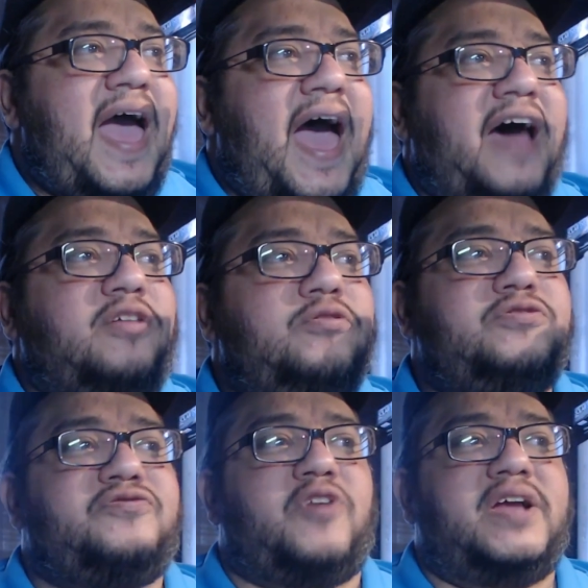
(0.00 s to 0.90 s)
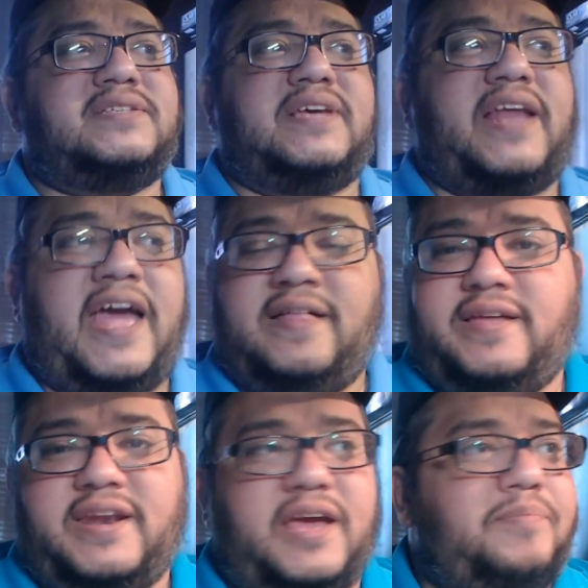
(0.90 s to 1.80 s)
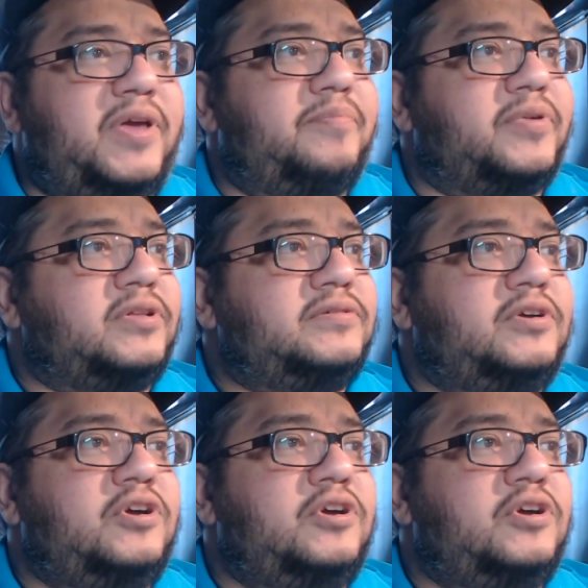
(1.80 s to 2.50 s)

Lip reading: How to Lose Friends and Alienate People,